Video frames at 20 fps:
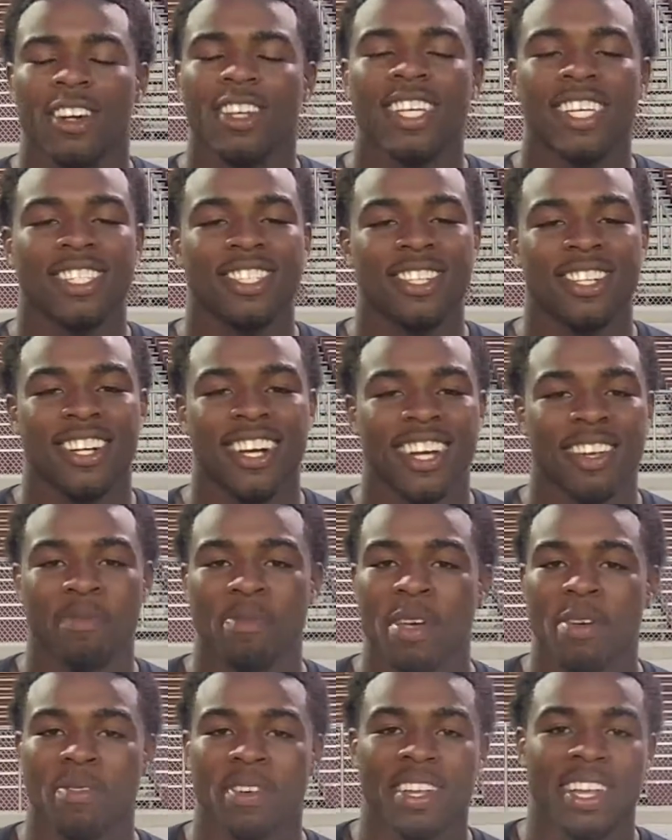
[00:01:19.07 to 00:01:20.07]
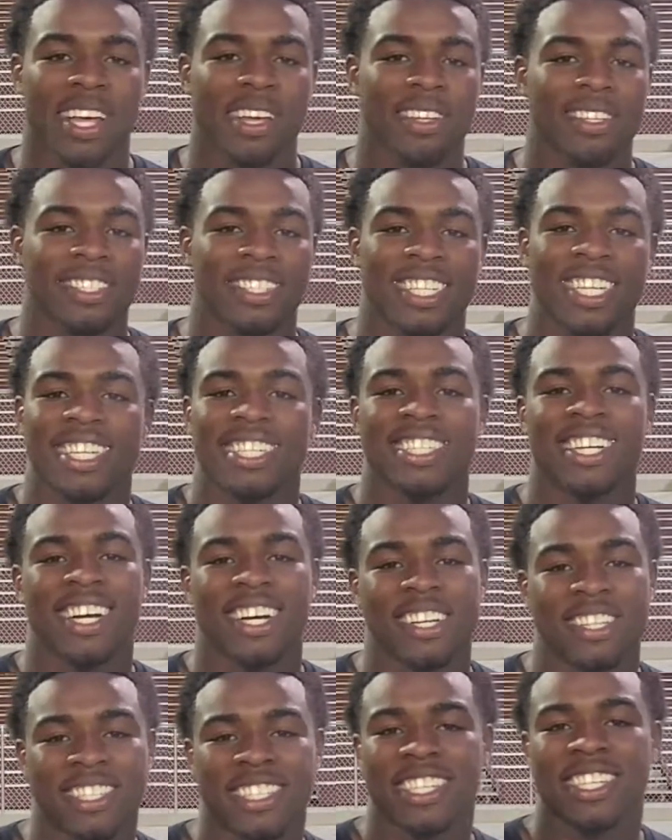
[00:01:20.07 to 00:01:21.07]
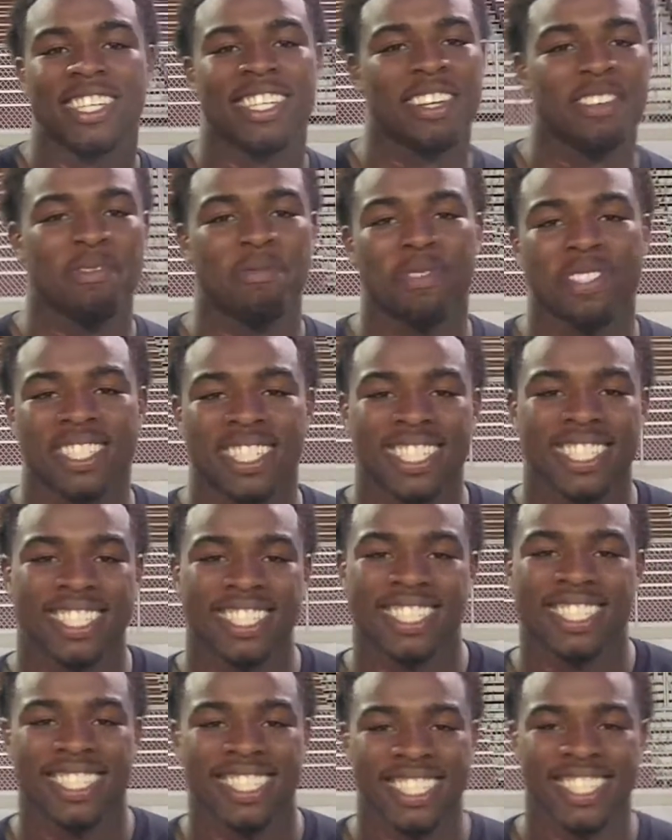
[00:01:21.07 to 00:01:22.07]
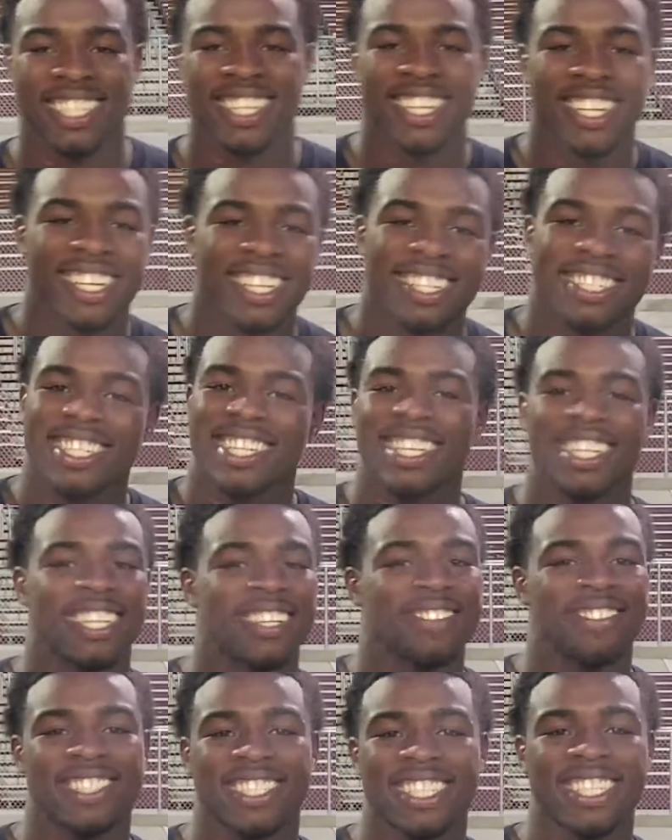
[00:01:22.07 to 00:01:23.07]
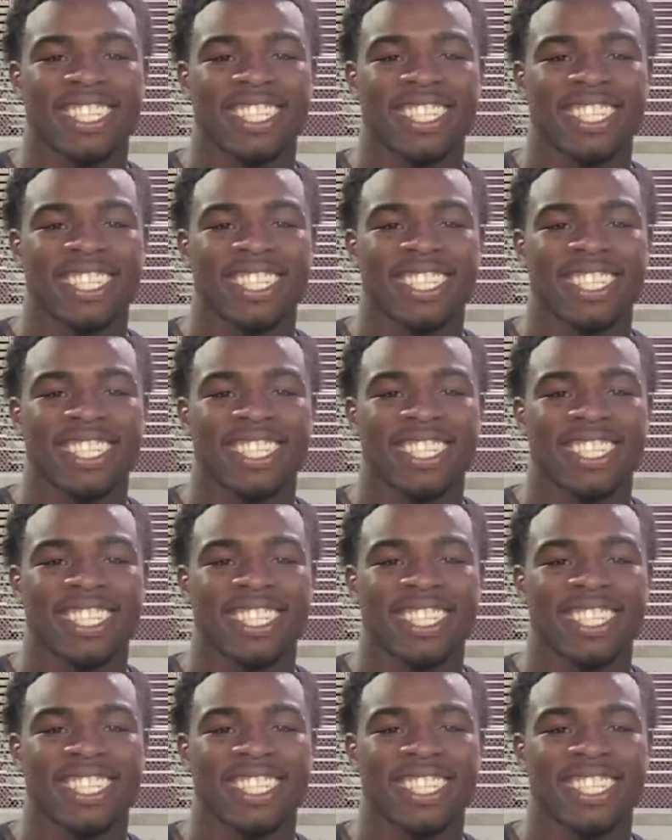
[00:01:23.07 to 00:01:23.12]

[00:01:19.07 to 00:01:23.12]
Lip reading: Oh, yes, sir. I made my, like, 10 times, 10 different